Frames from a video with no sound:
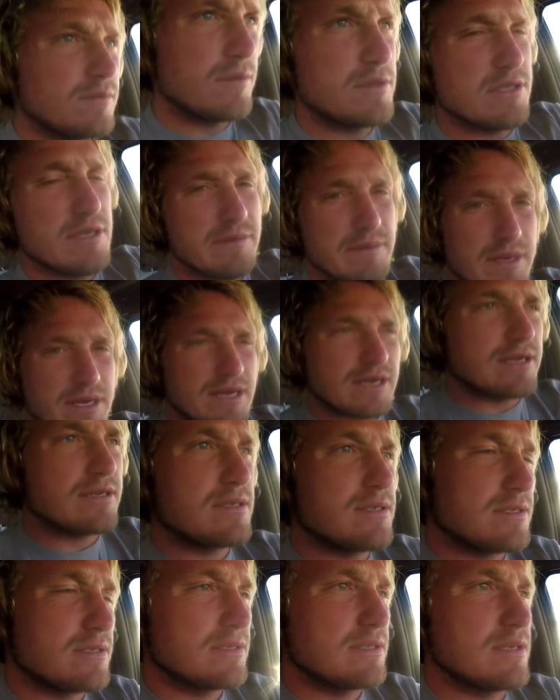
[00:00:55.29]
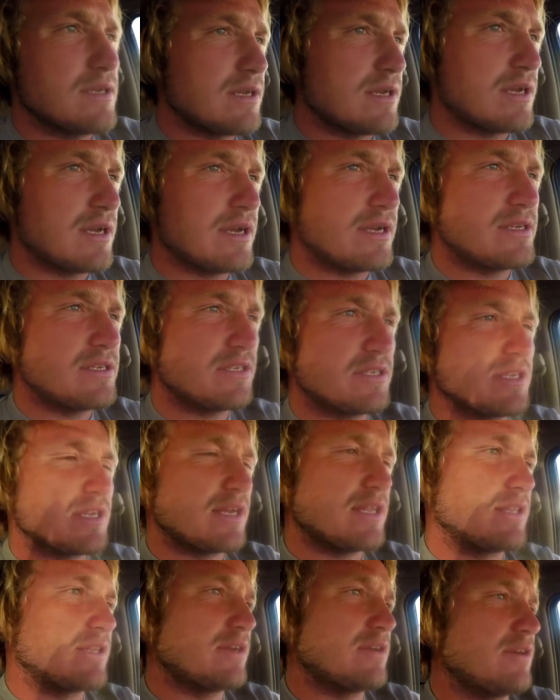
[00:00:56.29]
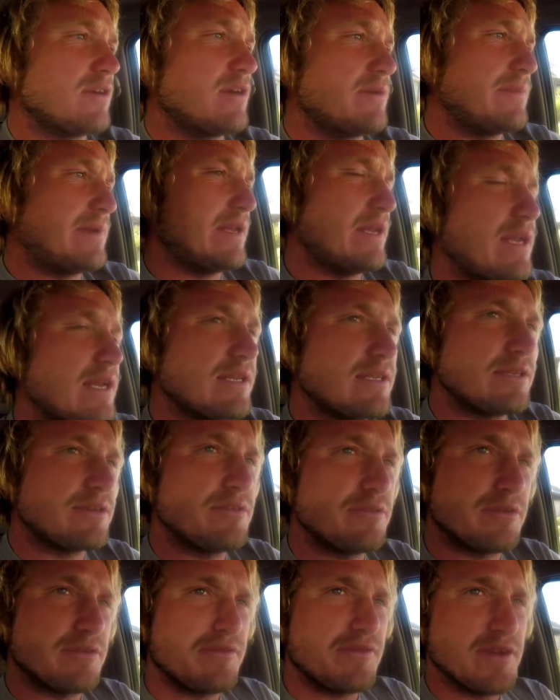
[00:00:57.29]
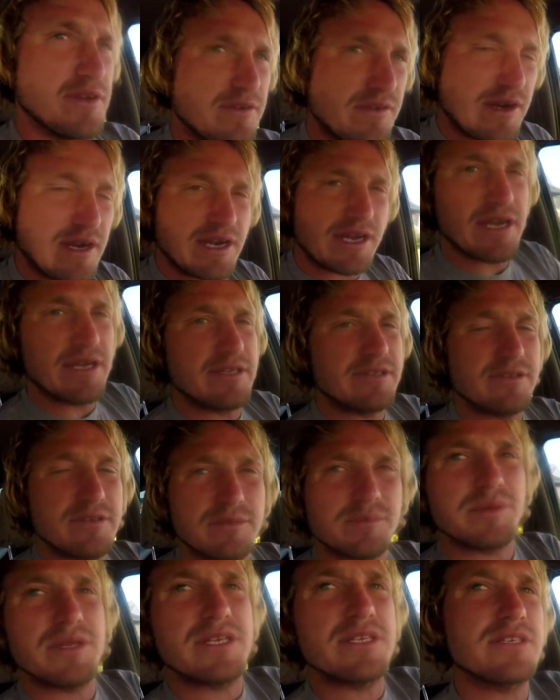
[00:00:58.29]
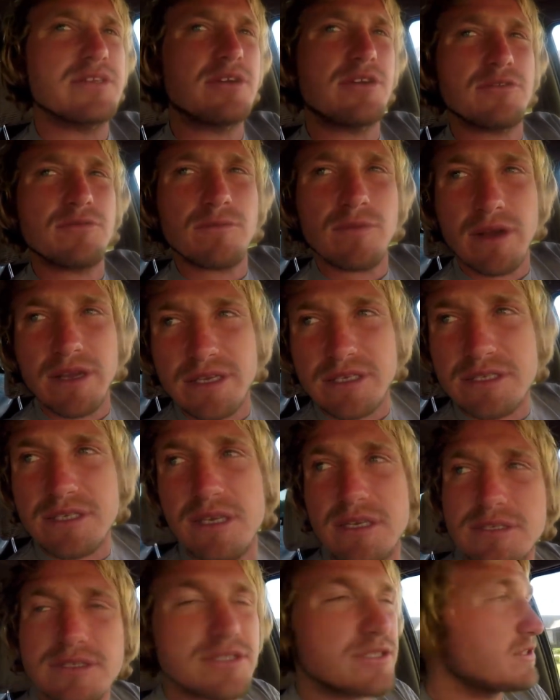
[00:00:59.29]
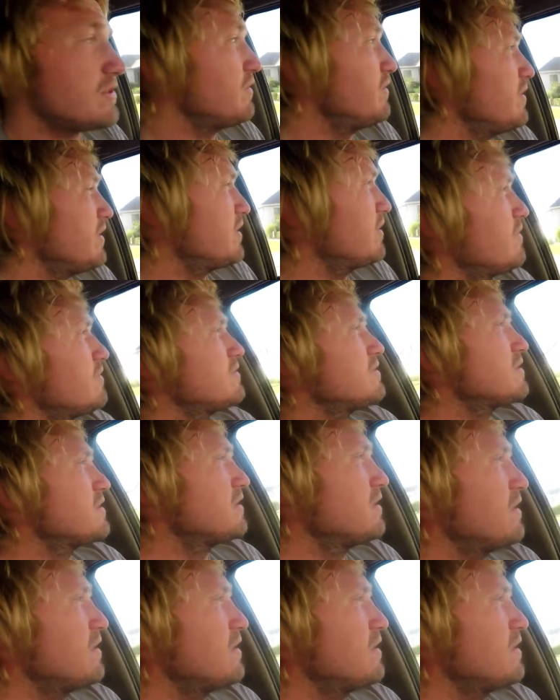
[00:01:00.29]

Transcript: What's up, guys? I just got in the car. I'm heading out to Northfield right now to a place called Right Touch Studios.